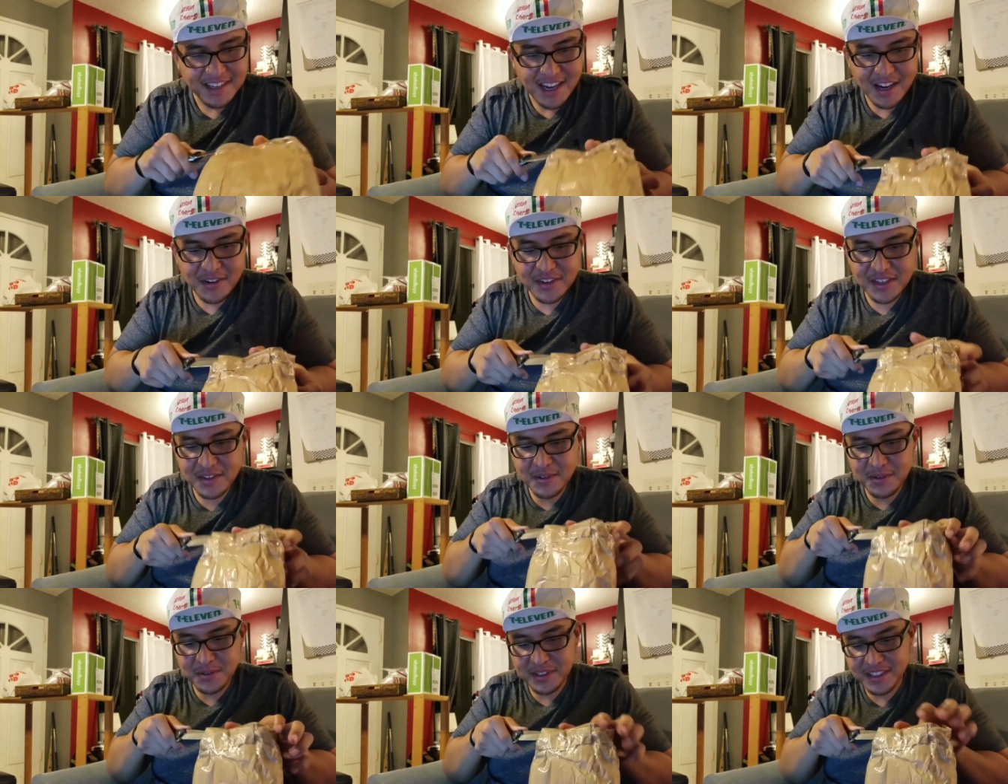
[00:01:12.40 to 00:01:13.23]
I already
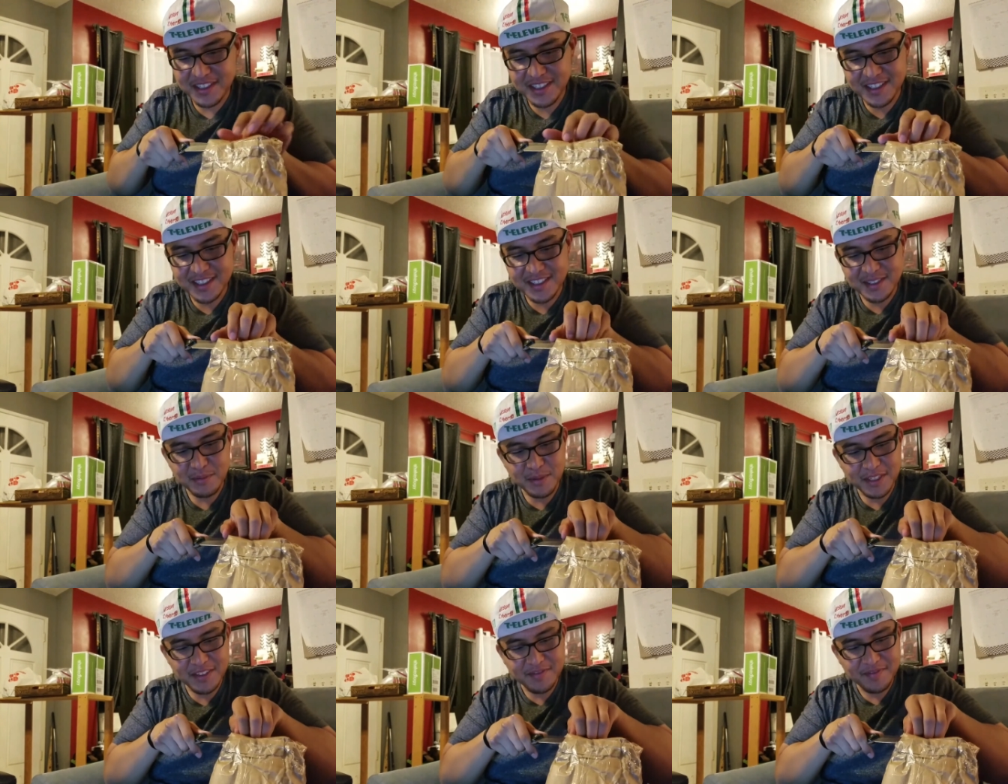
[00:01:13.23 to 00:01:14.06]
know what it is,
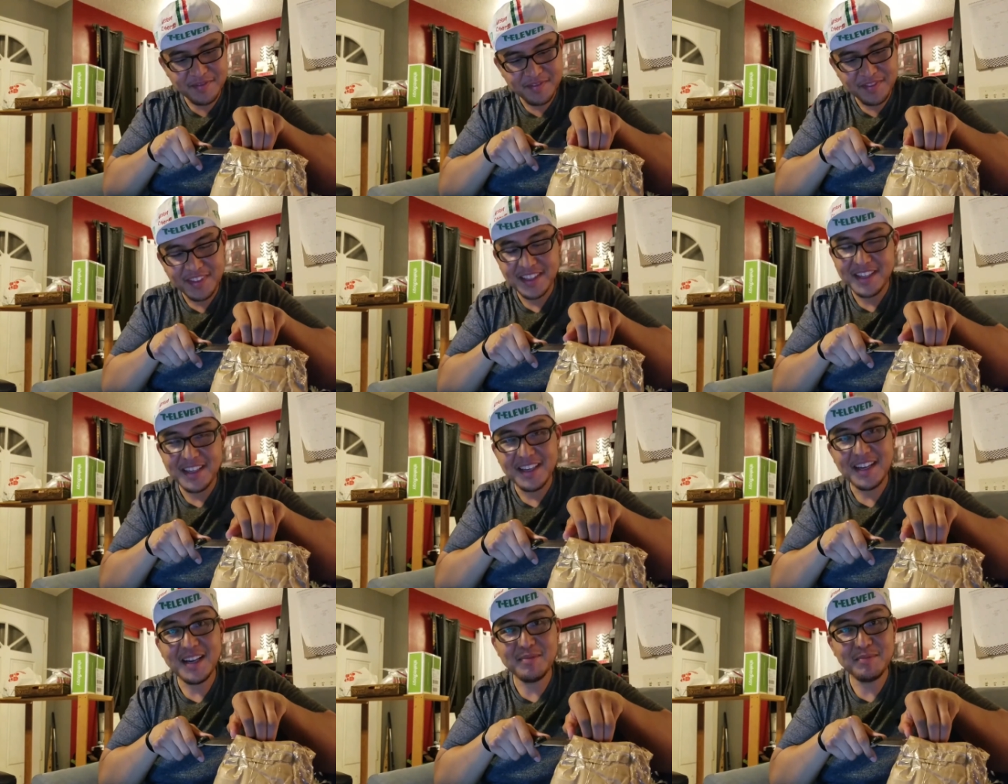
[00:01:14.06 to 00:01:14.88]
but
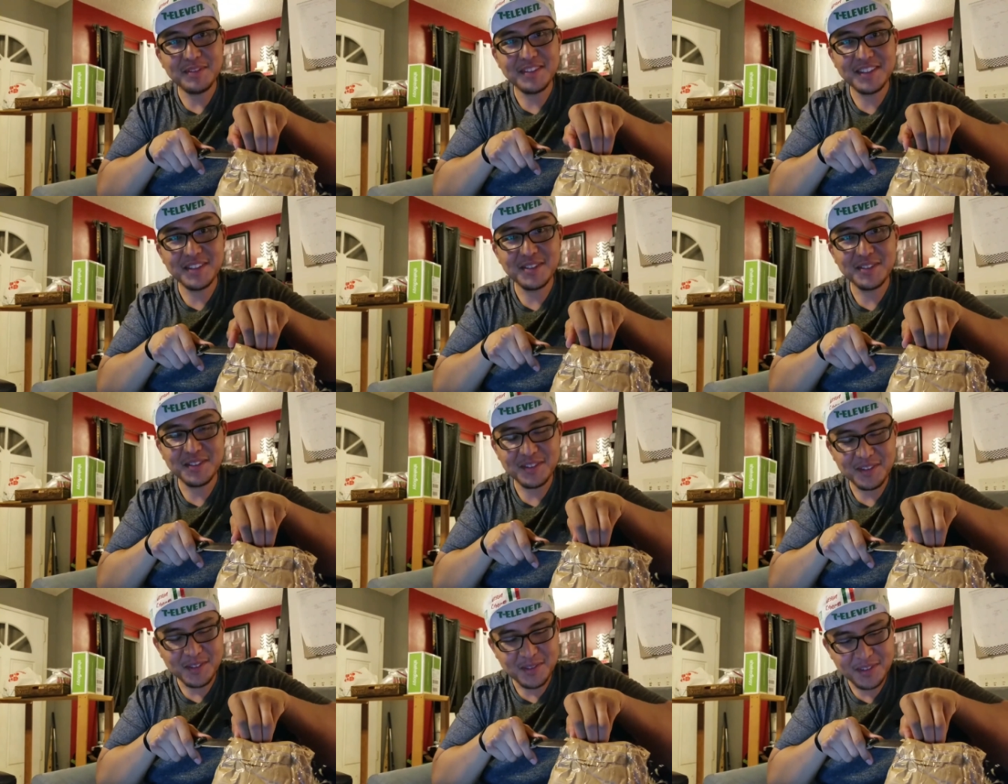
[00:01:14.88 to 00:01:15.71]
I'm still
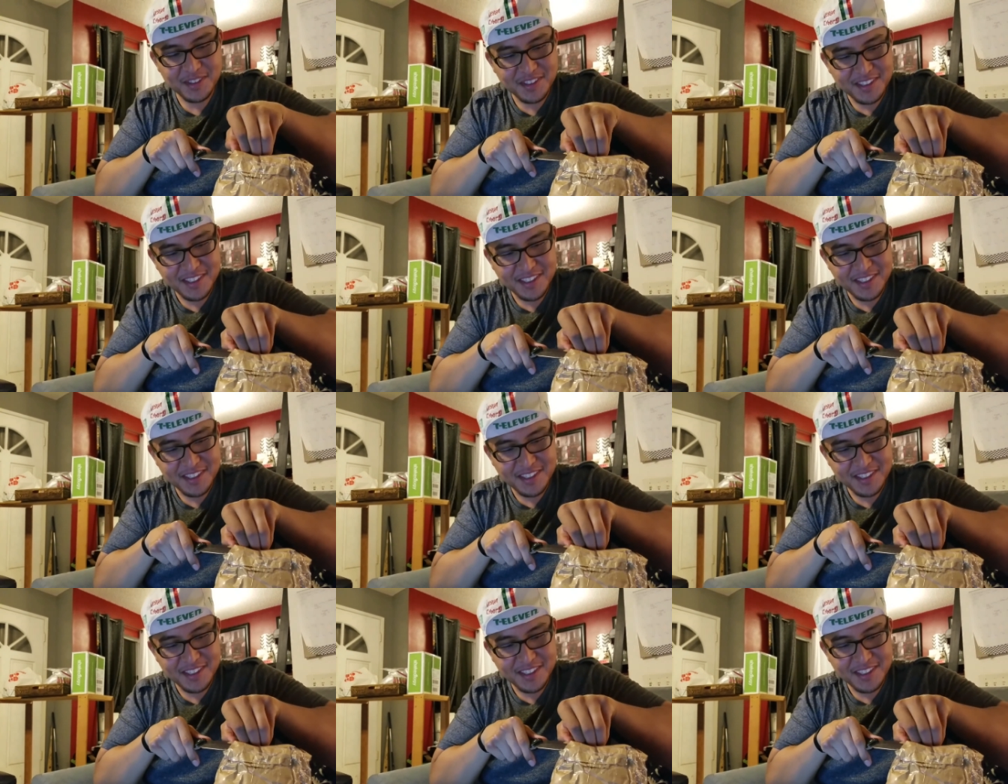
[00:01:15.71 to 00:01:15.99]
stoked.